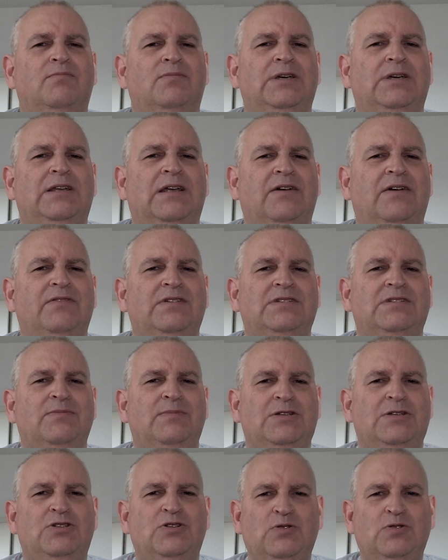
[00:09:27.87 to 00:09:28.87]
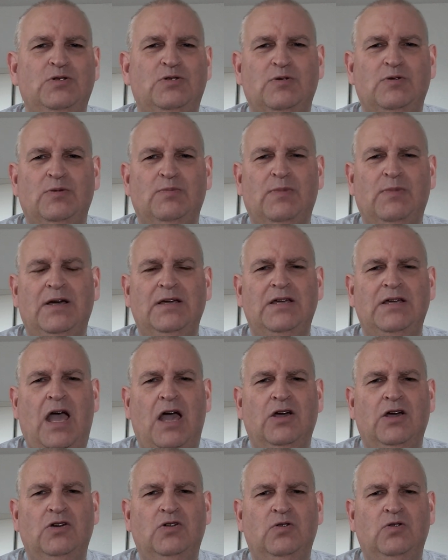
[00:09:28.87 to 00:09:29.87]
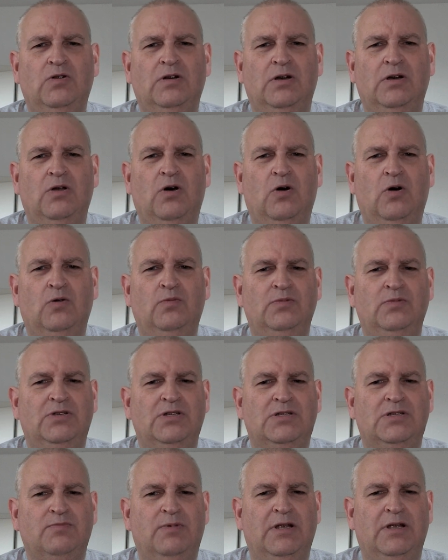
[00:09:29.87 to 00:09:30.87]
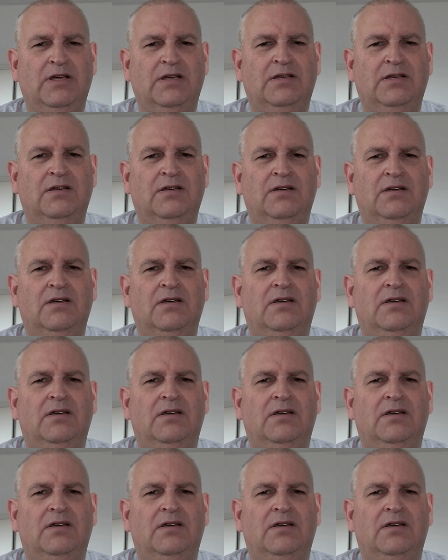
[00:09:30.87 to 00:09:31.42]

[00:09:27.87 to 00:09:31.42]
been having some issues with my uh, Google Home display,